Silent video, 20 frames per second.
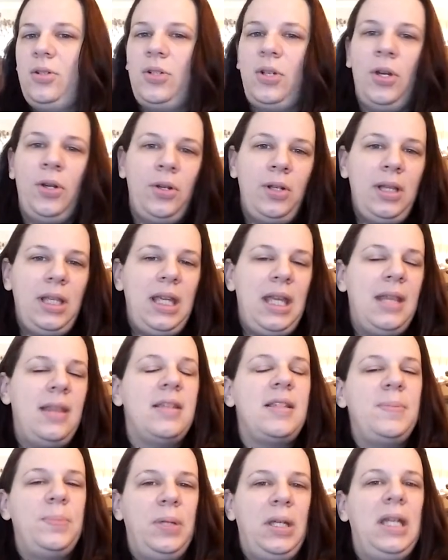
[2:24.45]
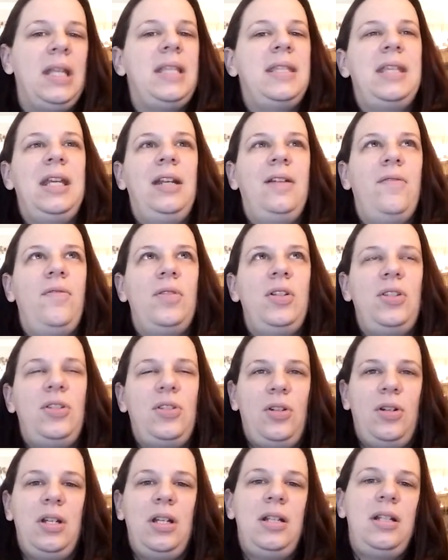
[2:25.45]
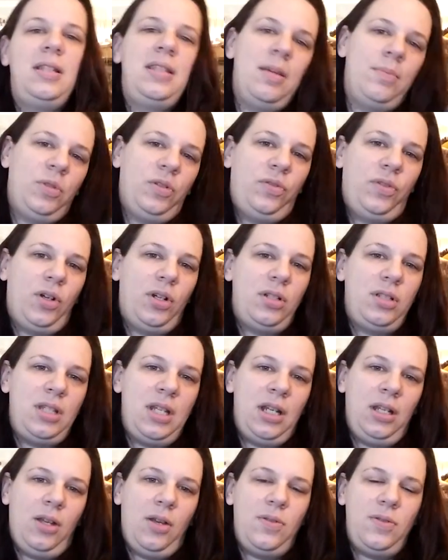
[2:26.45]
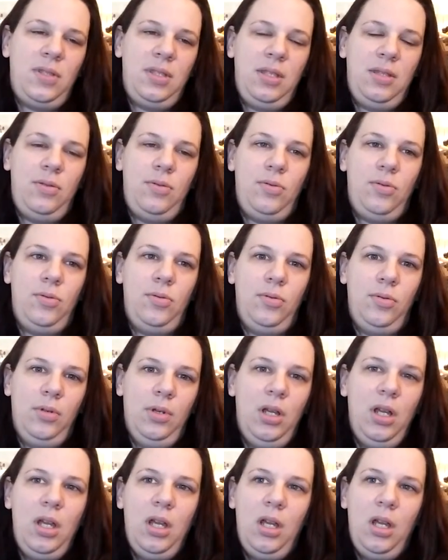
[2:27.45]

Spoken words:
currently in the spring incentive, which started December 1st, and it goes to